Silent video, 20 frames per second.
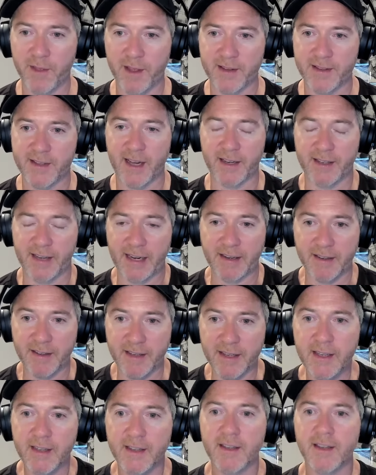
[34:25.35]
That's their
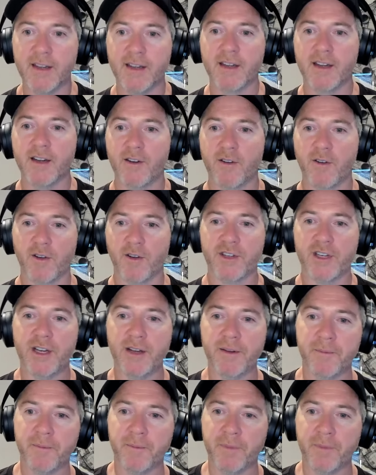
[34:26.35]
identity, largely.